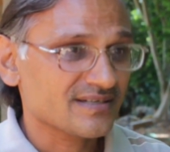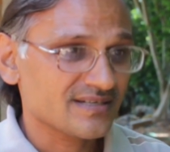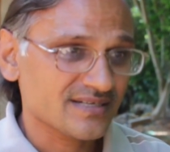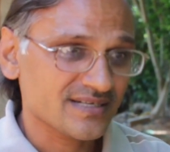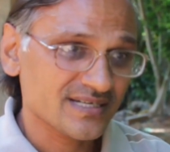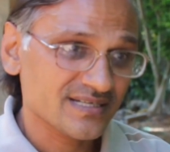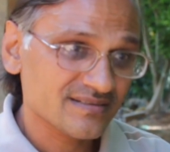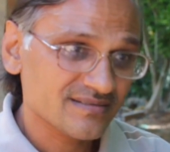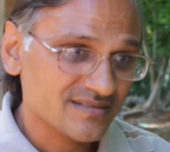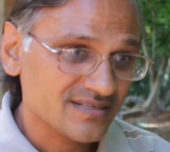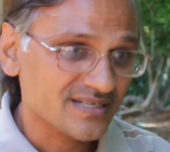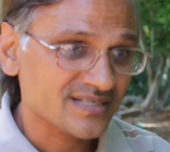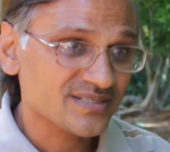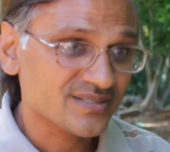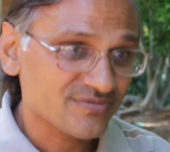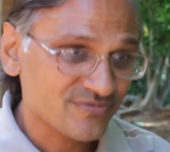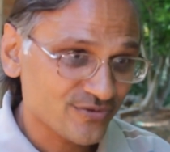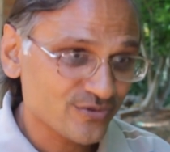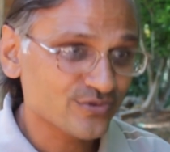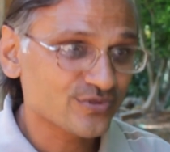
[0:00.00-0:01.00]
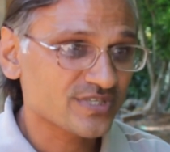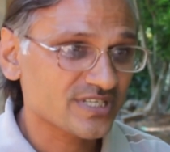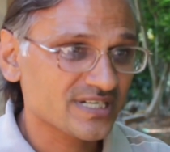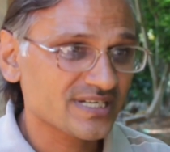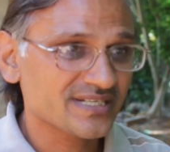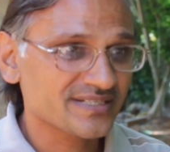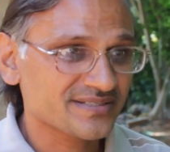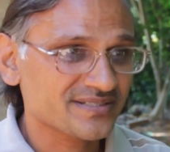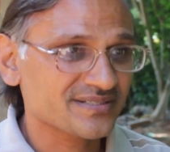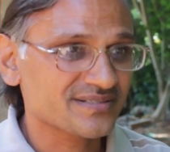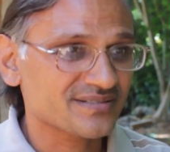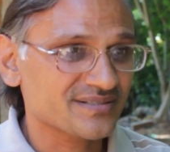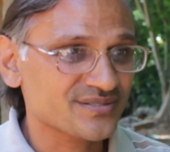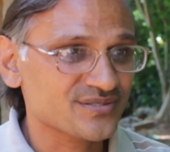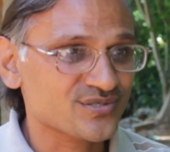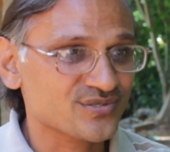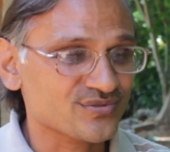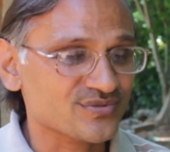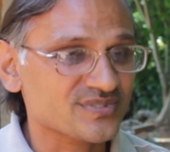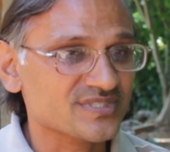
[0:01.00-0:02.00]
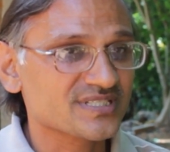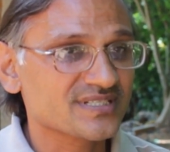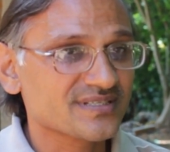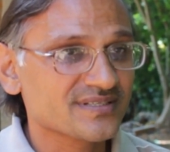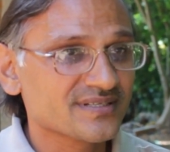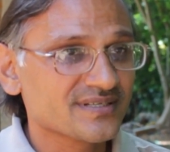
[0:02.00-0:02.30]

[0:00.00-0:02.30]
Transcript: and the food related issues.